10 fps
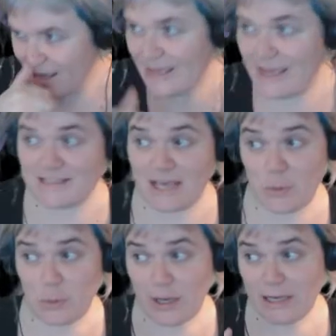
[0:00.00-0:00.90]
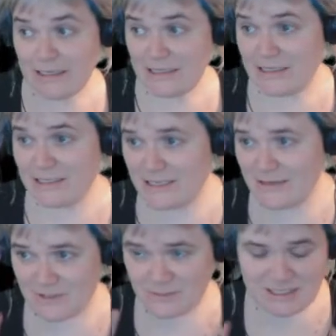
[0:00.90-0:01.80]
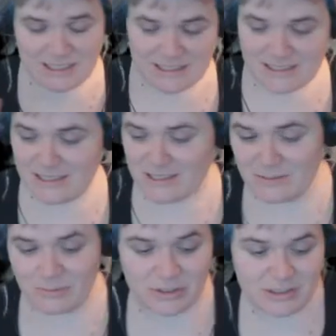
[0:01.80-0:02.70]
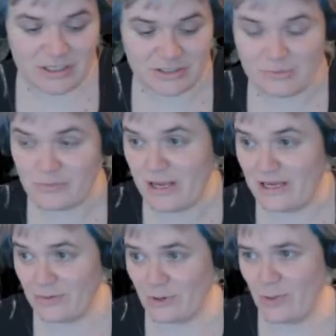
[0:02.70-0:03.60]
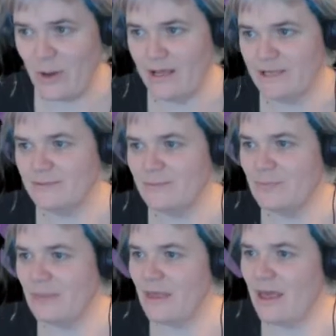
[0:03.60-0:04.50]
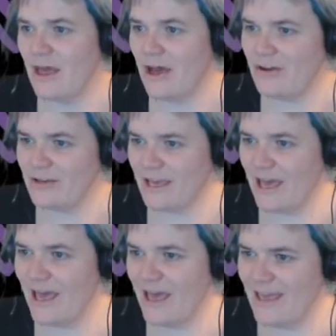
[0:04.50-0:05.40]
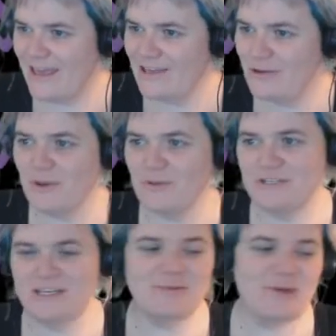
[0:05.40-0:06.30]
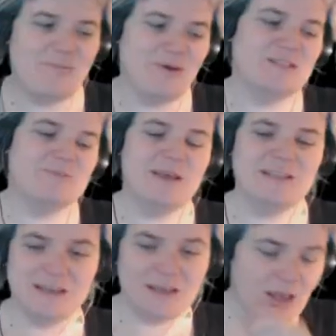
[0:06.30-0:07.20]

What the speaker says: Yes, I really need to give some TLC to the bot. It's really required. Okay, you'll be able to hear my puns better.